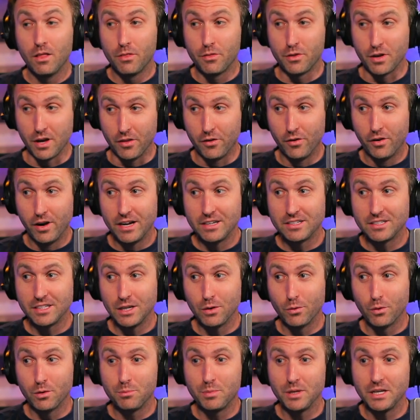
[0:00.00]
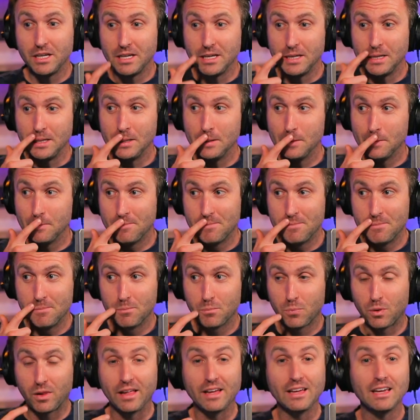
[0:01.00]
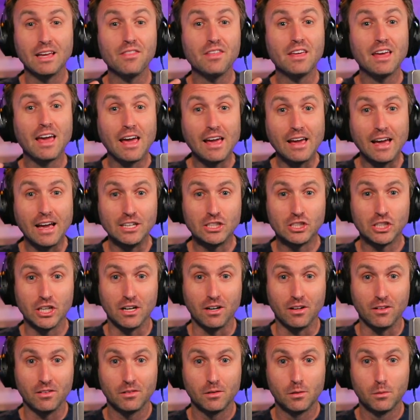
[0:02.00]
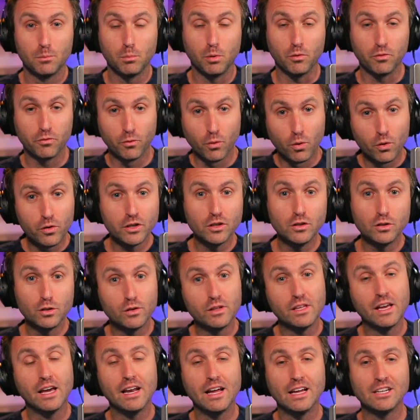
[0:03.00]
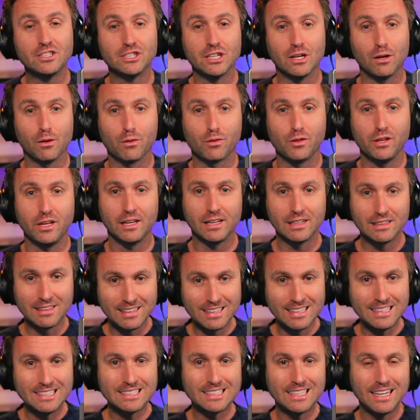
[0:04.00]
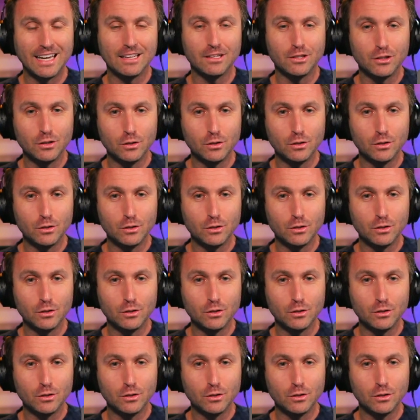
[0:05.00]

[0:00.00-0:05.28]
The other idea would be play in the AHL before you do the NHL thing, at least get